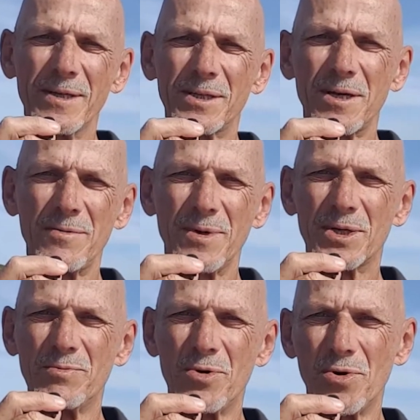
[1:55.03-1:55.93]
is so much
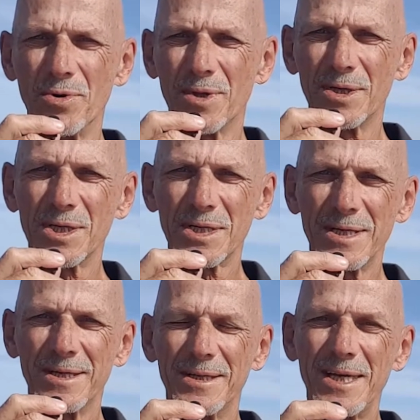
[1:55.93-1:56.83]
more than just
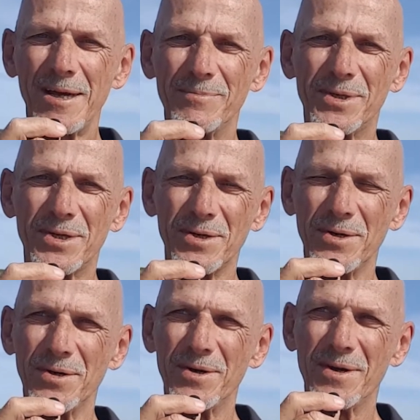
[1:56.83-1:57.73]
an attempt
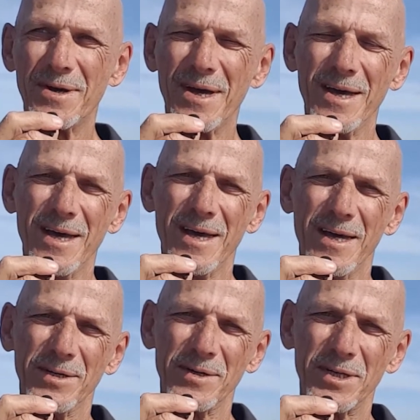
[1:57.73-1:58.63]

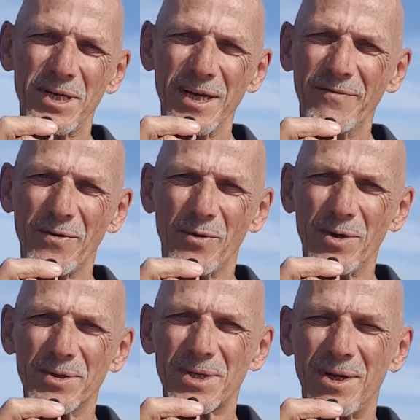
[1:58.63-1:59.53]
to achieve the
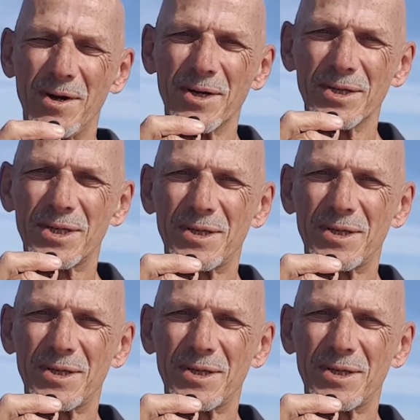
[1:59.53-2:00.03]
world's longest